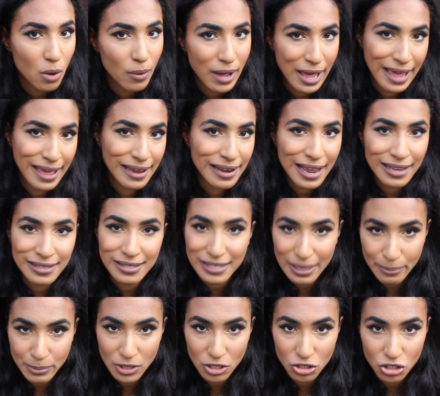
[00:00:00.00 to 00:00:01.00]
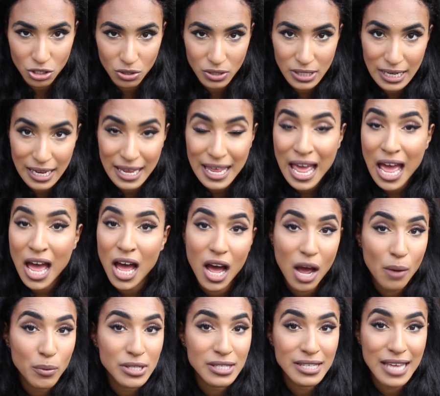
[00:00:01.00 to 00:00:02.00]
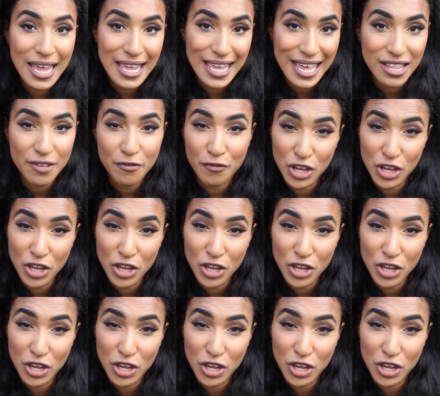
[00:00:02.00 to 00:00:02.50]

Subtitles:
go ahead and substitute it. I would say get the